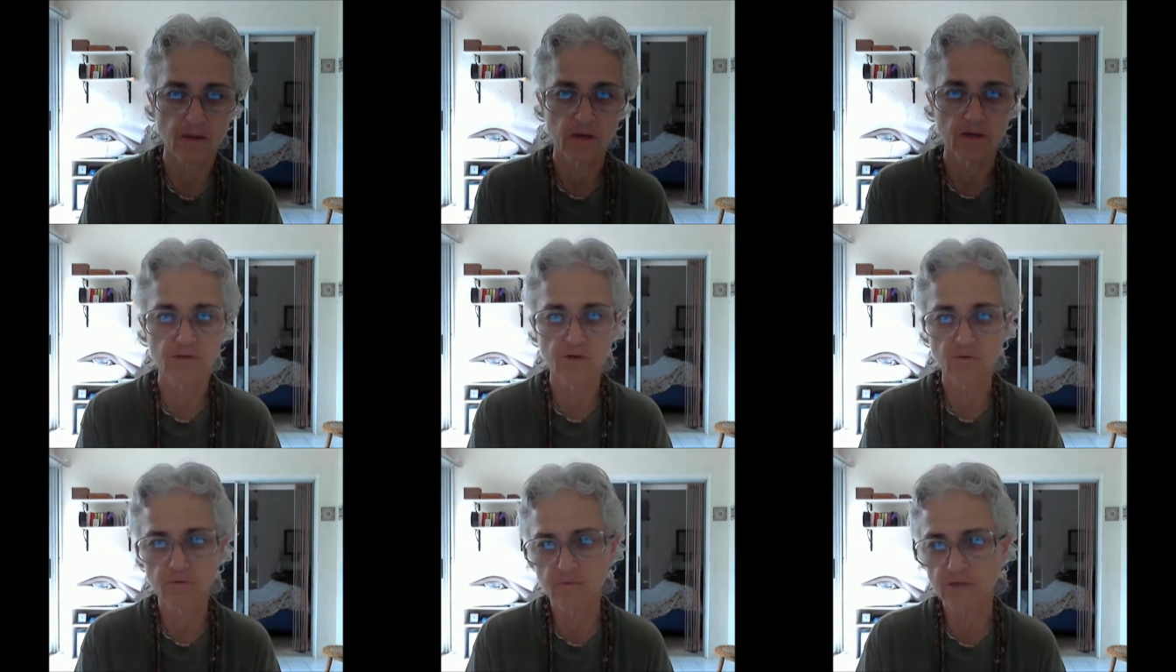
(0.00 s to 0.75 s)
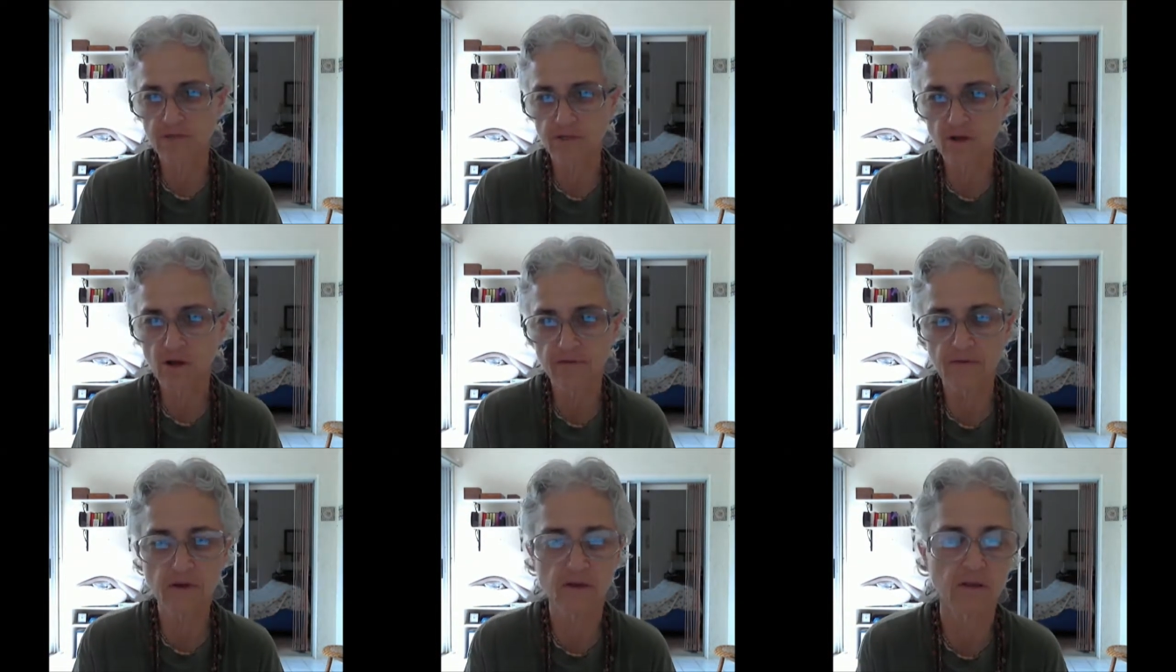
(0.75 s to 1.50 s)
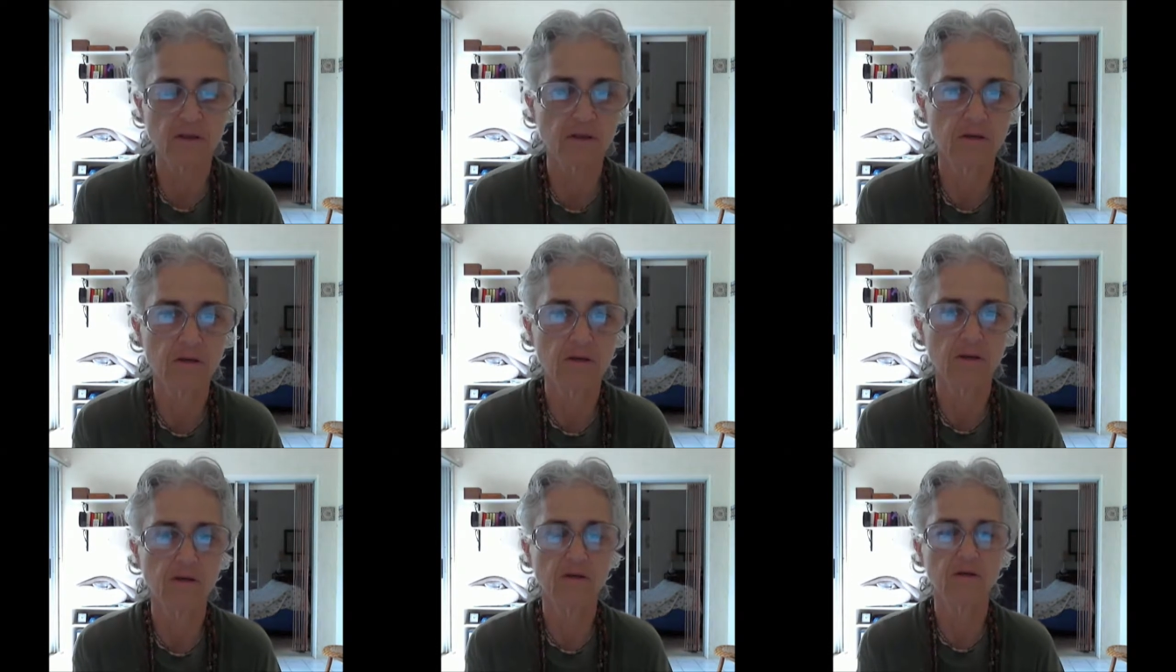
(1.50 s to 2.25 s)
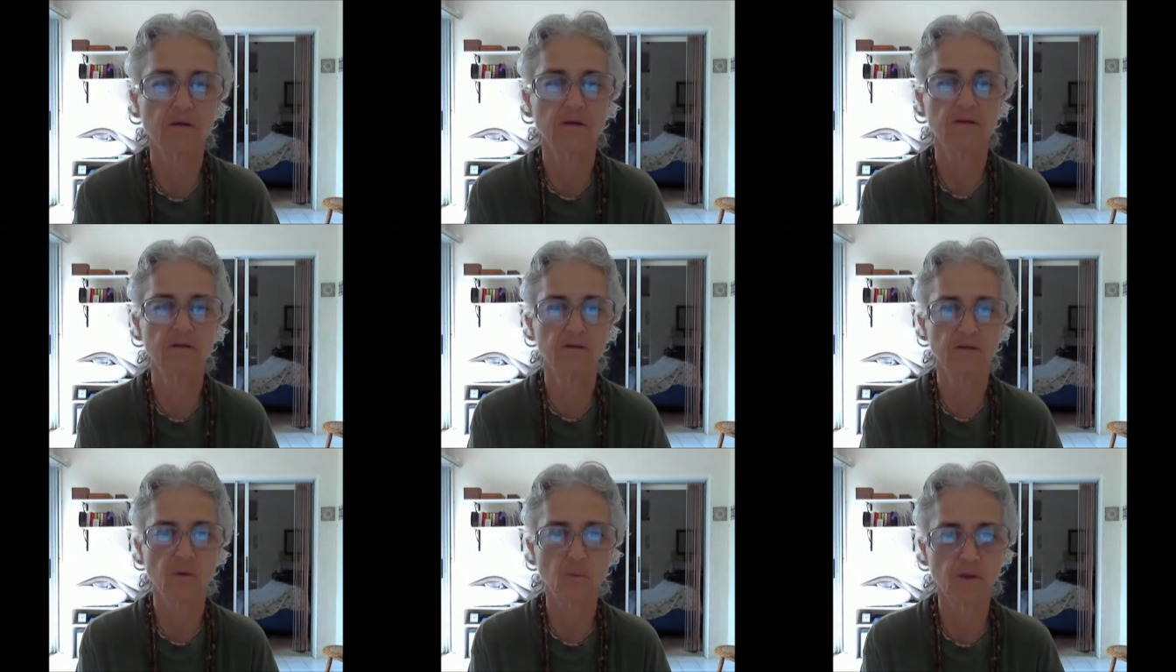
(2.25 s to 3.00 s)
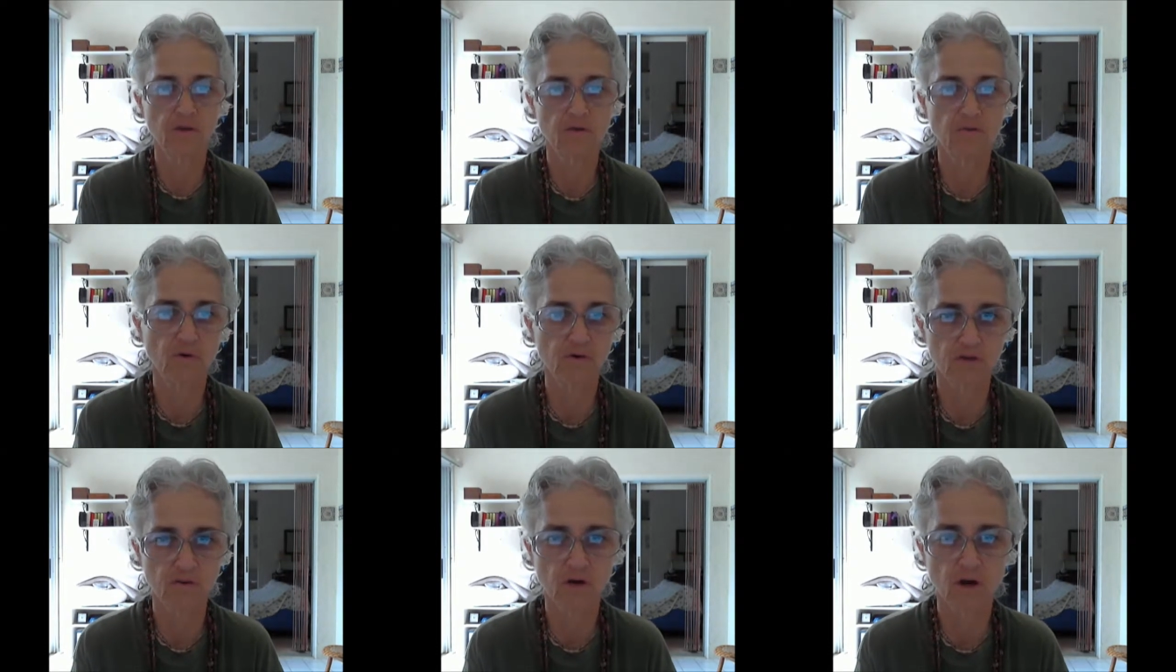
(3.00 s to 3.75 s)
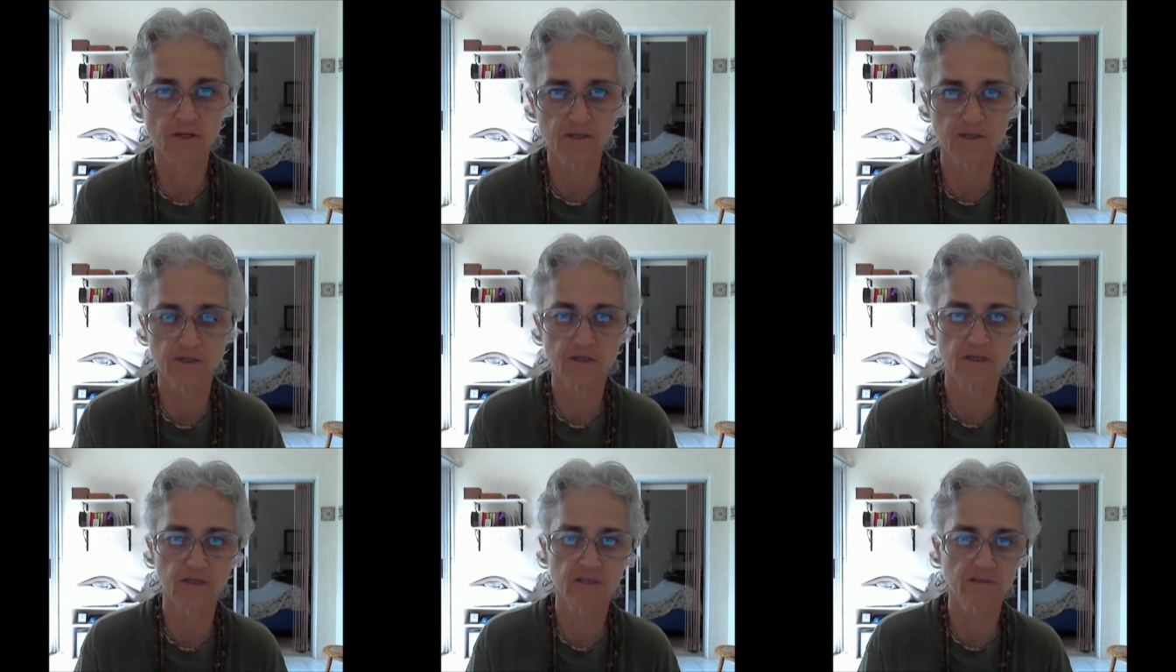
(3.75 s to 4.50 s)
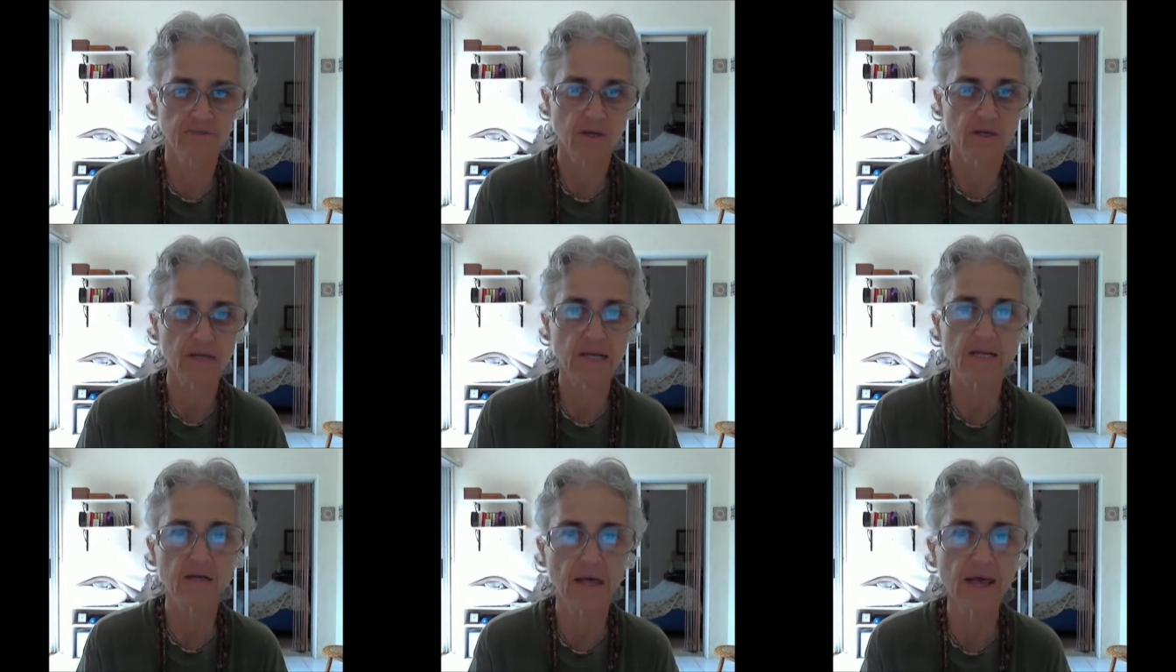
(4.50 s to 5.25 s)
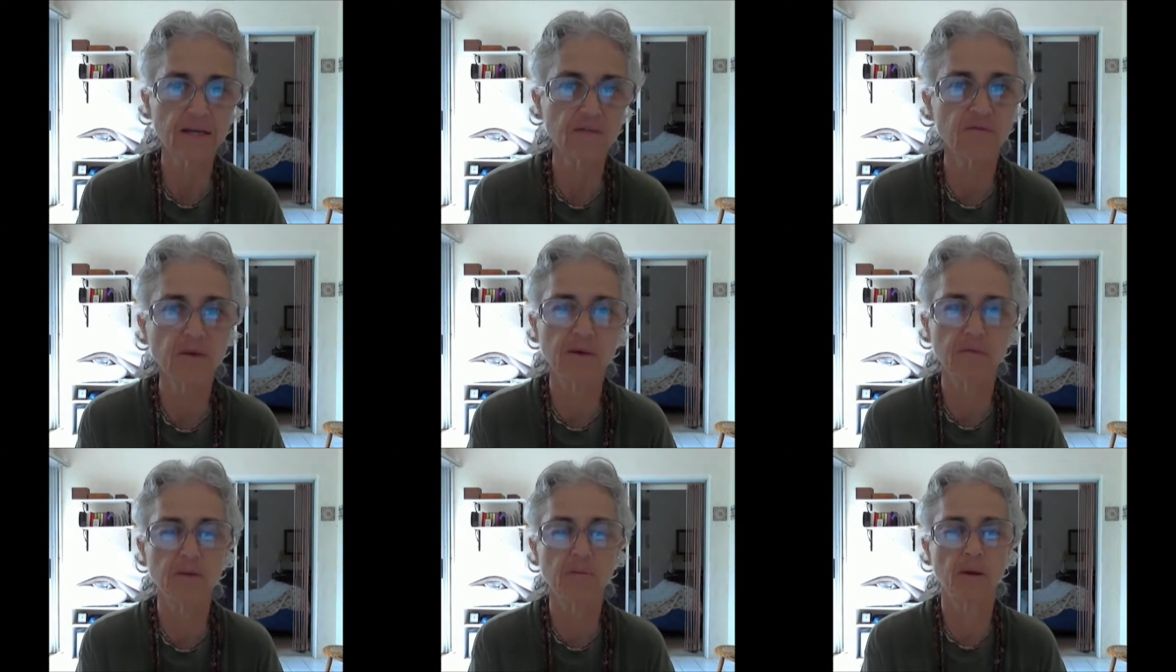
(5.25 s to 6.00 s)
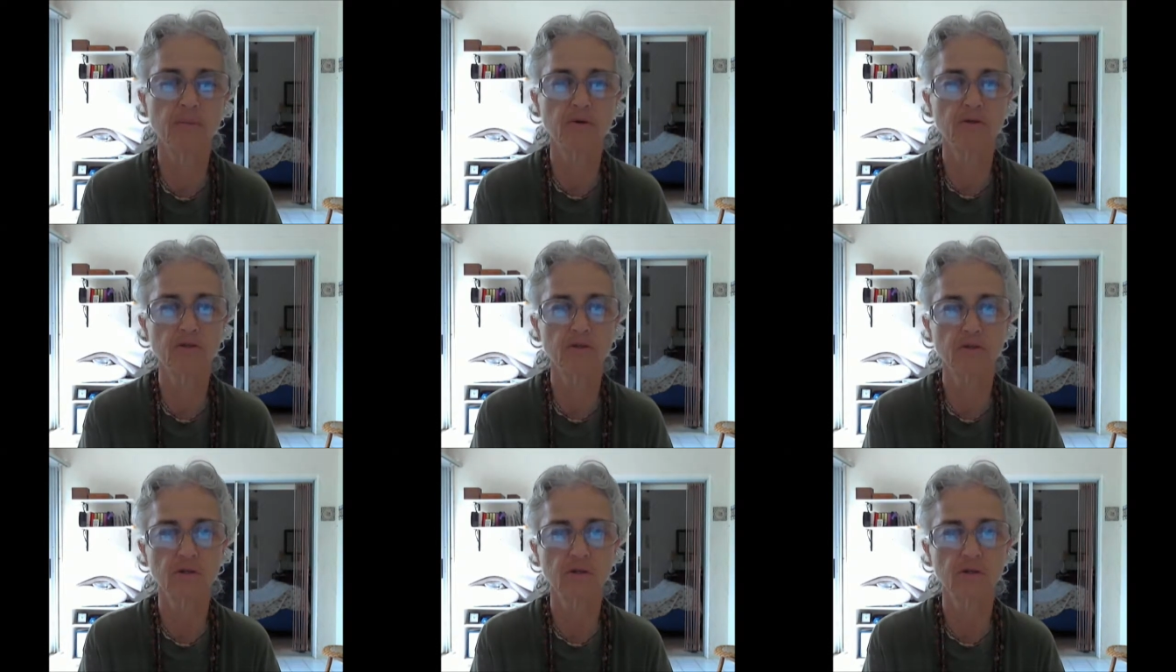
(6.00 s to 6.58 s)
So it's not that someone in devotional consciousness neglects family members